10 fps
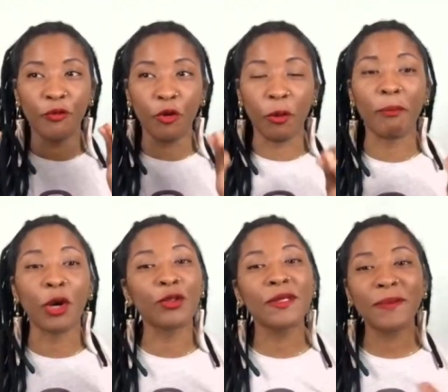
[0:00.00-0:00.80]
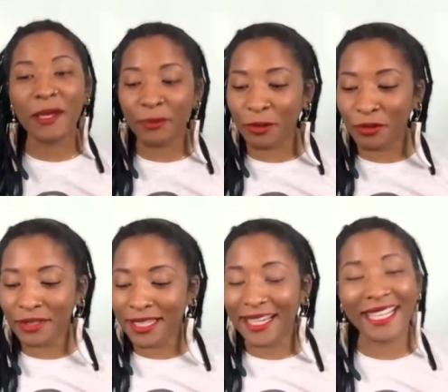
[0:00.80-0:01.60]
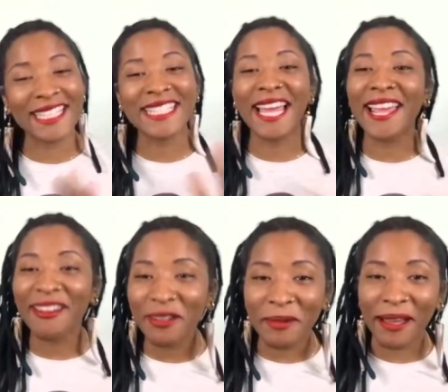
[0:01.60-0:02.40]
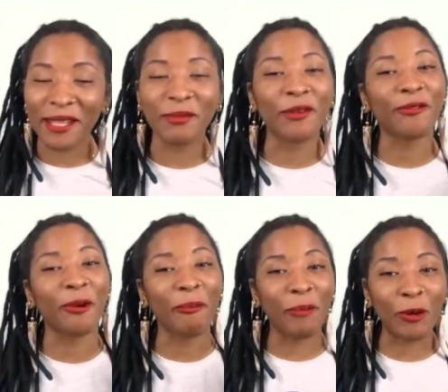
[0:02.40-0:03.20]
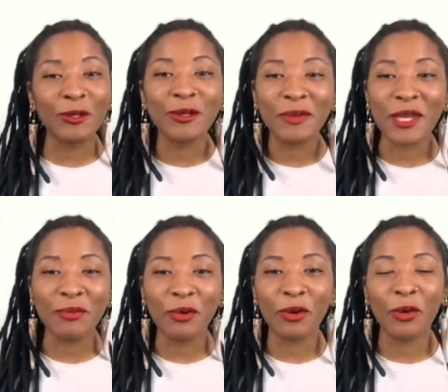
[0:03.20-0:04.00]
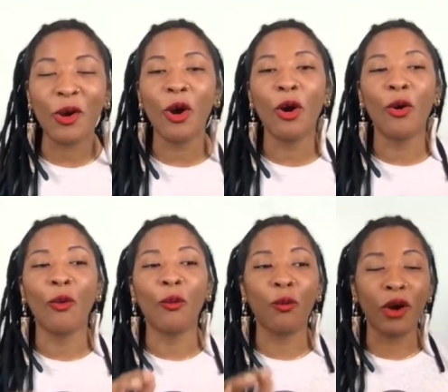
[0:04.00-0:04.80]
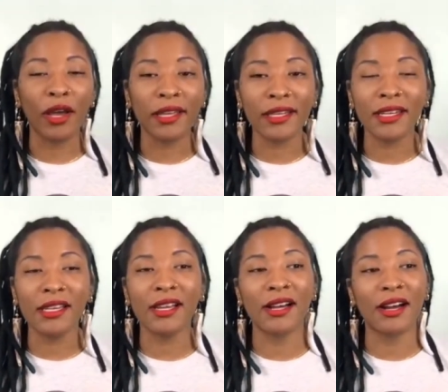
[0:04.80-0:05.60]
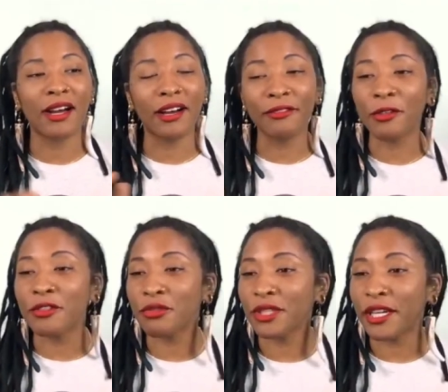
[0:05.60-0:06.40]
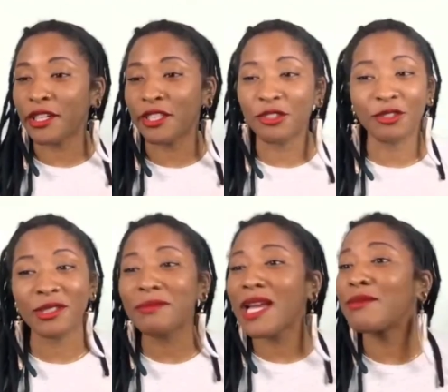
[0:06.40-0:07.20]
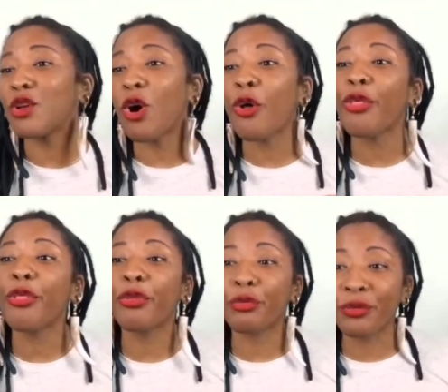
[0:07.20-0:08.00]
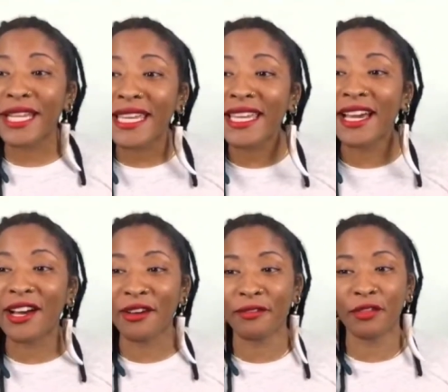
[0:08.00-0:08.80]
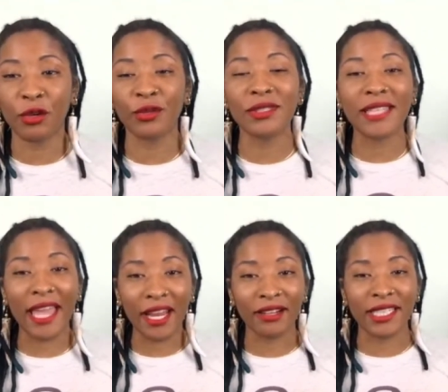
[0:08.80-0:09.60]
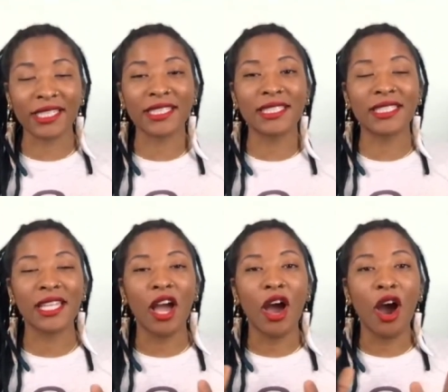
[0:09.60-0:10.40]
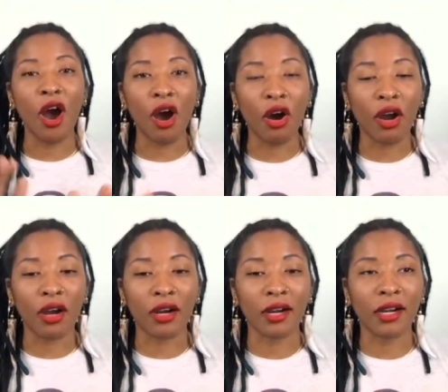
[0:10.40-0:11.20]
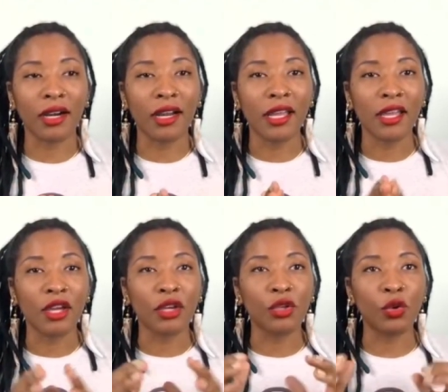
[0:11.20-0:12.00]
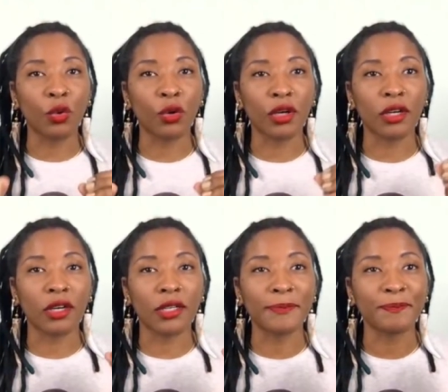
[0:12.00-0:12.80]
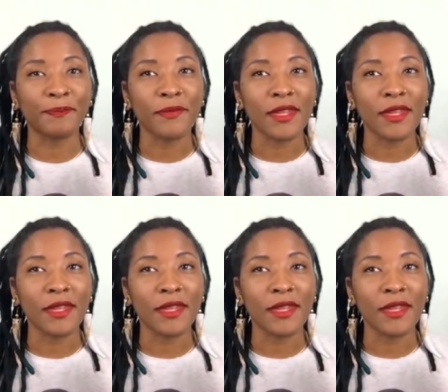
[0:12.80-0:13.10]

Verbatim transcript: For most people, again, it's not everybody, but for most people, one of those three areas, or sometimes all three of those areas, are your